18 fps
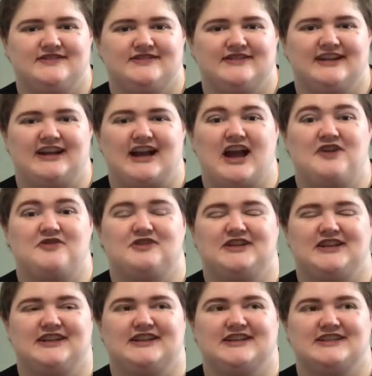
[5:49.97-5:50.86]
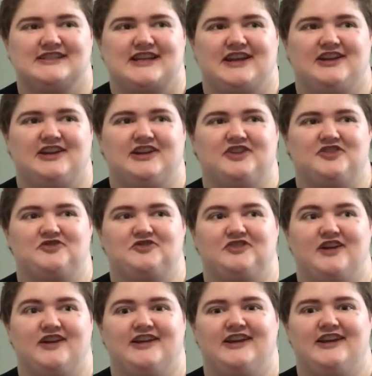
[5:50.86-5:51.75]
Like, I would get excited and
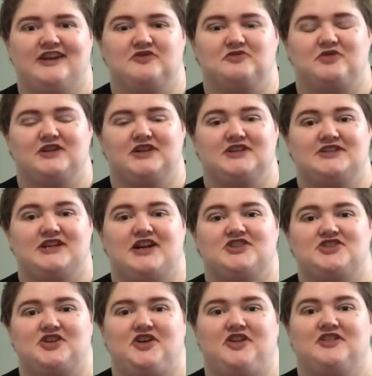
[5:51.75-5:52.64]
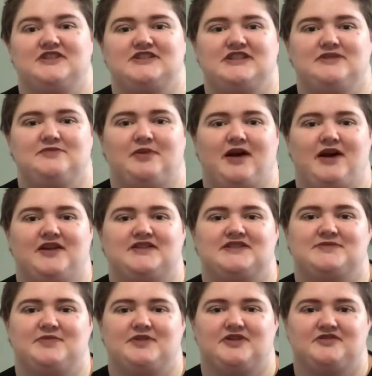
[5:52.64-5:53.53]
run in and want to touch all the
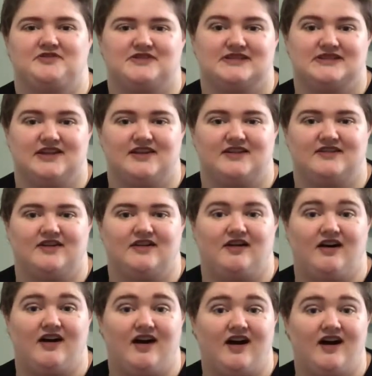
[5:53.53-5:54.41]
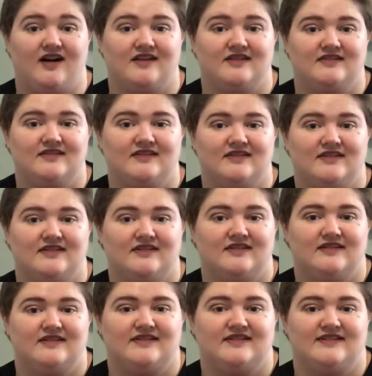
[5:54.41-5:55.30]
teapots, but it was like, oh,
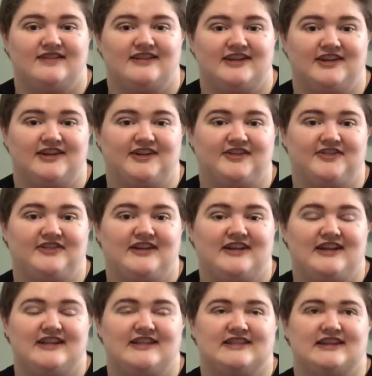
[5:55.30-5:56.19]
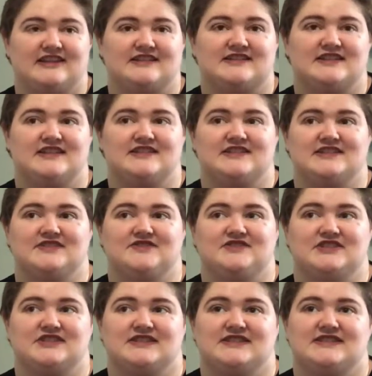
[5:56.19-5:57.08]
you know, that sense of
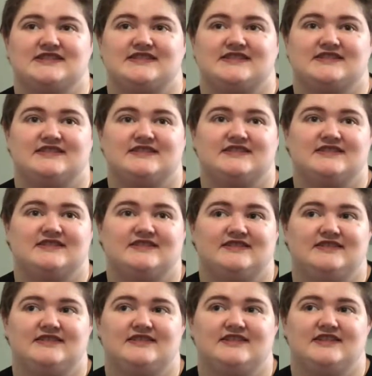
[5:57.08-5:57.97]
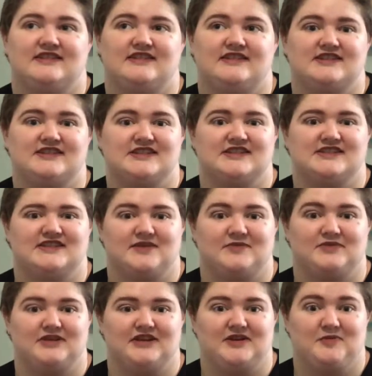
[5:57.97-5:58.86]
just, this is
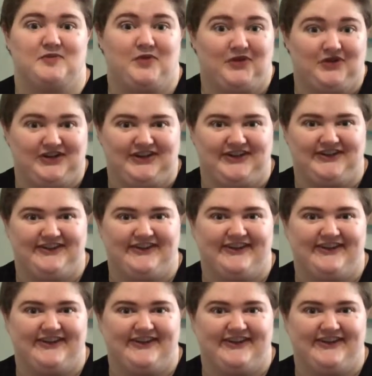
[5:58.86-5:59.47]
something important.